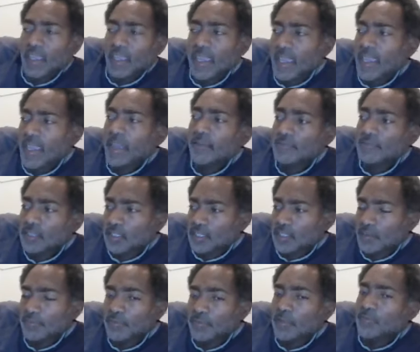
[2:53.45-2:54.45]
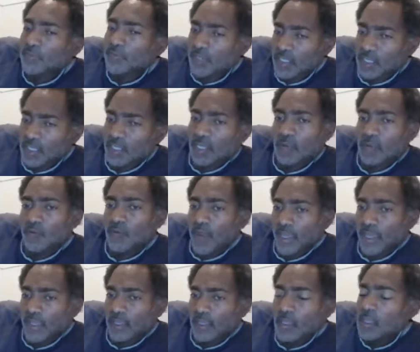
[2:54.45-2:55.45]
They have the gift of reading and
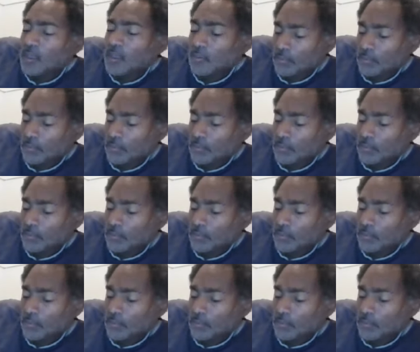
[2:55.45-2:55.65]
writing